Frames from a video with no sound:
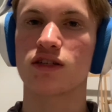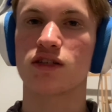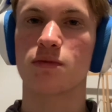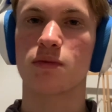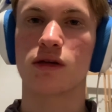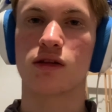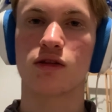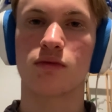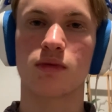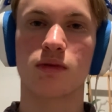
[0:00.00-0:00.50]
to be
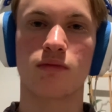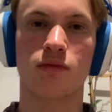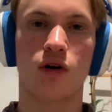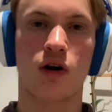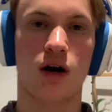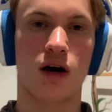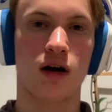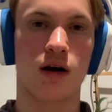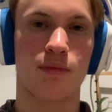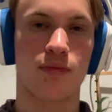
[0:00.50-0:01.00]
a little bit more
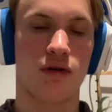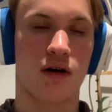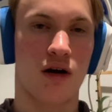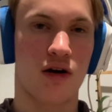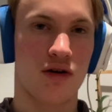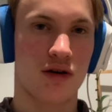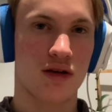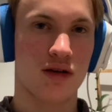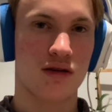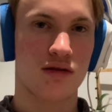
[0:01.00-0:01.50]
higher
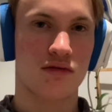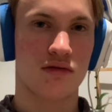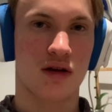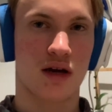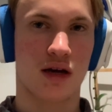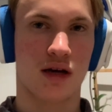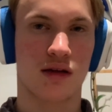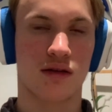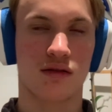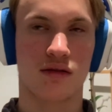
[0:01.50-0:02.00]
priority,
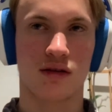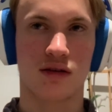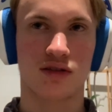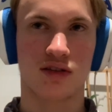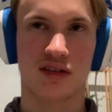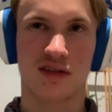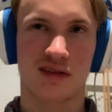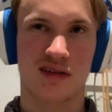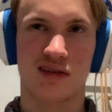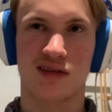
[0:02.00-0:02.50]
and things
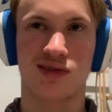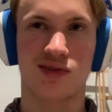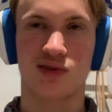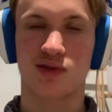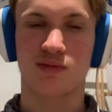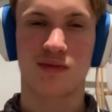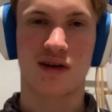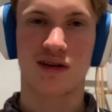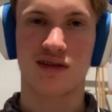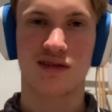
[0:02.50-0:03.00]
like the exhaust
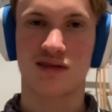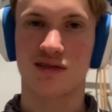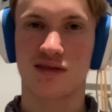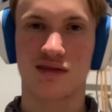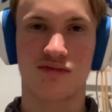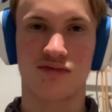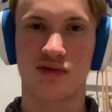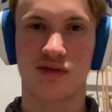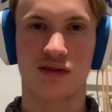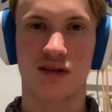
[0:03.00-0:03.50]
mount
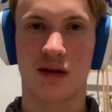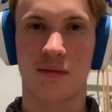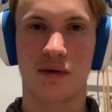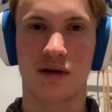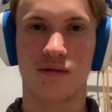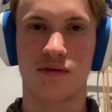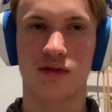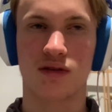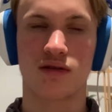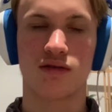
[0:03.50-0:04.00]
isn't really that big
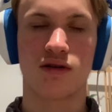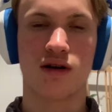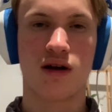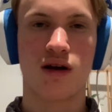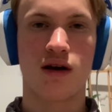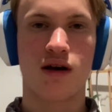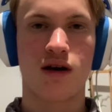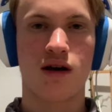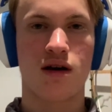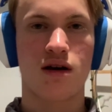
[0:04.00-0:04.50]
of a deal.
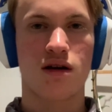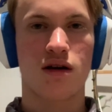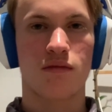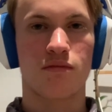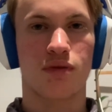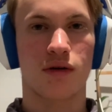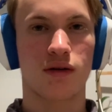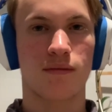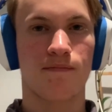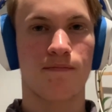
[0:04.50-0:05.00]

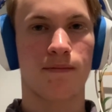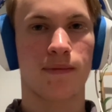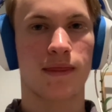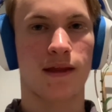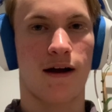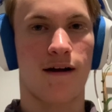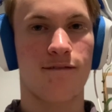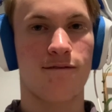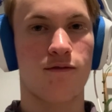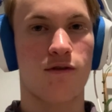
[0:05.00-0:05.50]
But
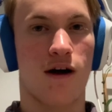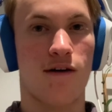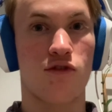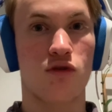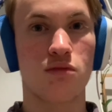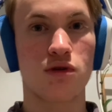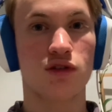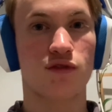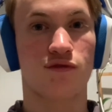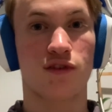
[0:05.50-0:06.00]
I've
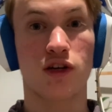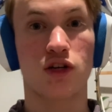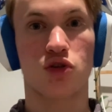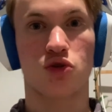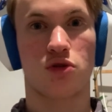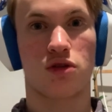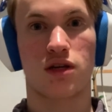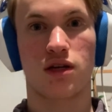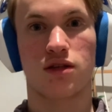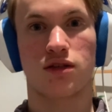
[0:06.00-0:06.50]
almost finished
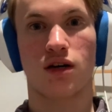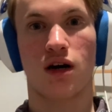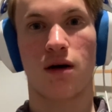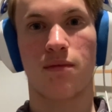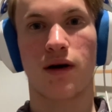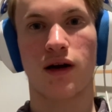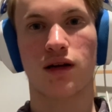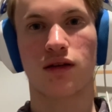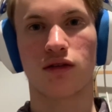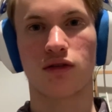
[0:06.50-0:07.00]
with the entire
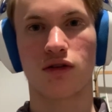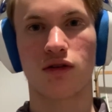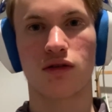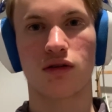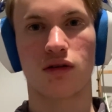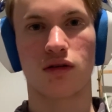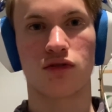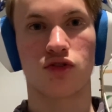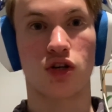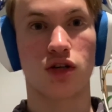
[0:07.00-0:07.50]
back of the
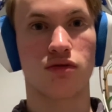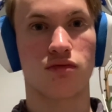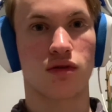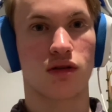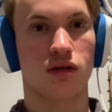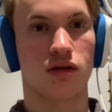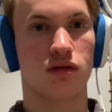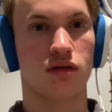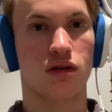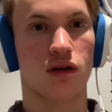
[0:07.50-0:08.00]
go-kart,
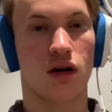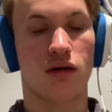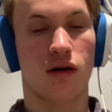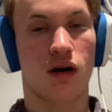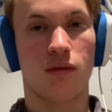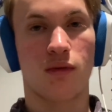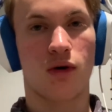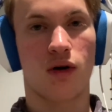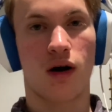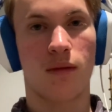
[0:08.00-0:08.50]
genuinely.
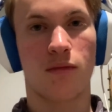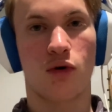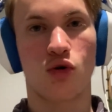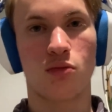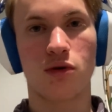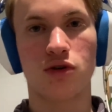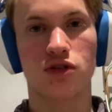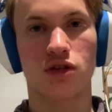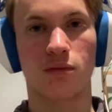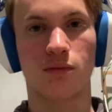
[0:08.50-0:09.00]
I'm
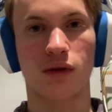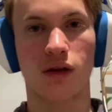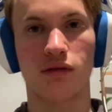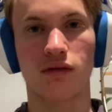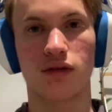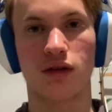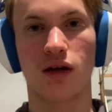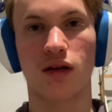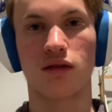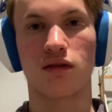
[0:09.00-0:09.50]
almost completely
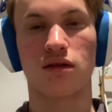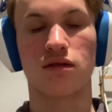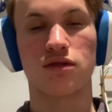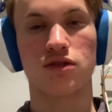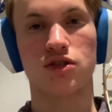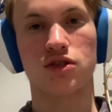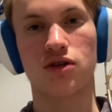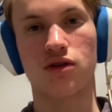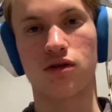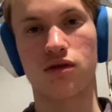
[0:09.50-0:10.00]
done.
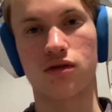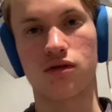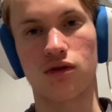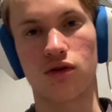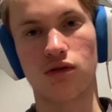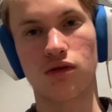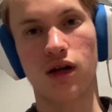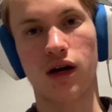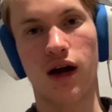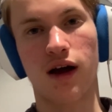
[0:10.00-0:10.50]
So
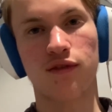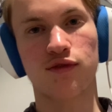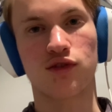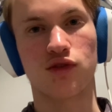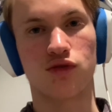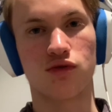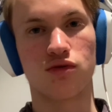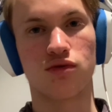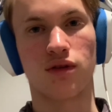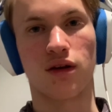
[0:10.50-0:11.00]
all I have to
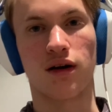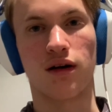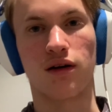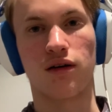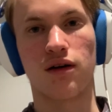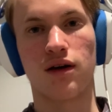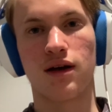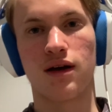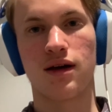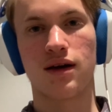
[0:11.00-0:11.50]
do now
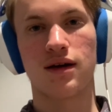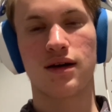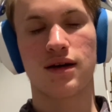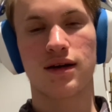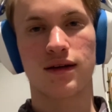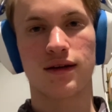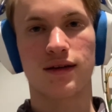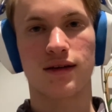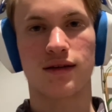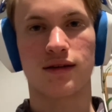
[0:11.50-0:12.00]

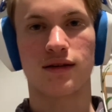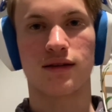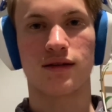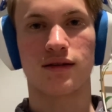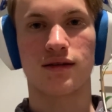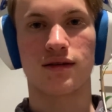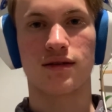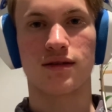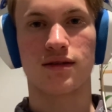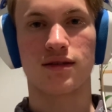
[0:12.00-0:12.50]

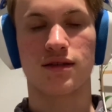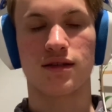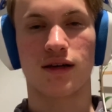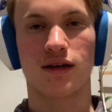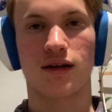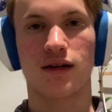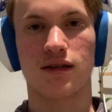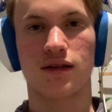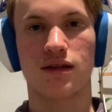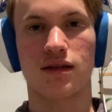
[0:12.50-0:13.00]
is
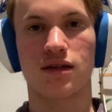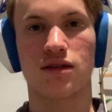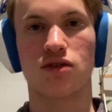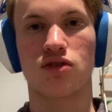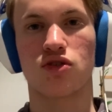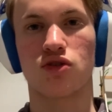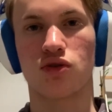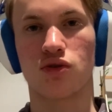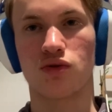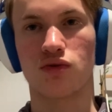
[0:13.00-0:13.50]
I need
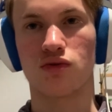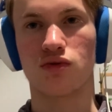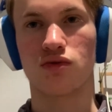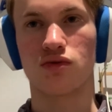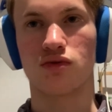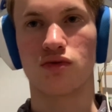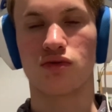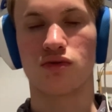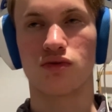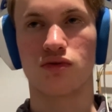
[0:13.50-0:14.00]

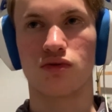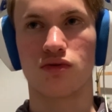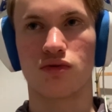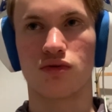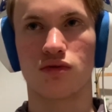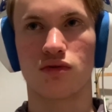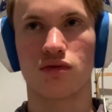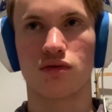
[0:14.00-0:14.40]
to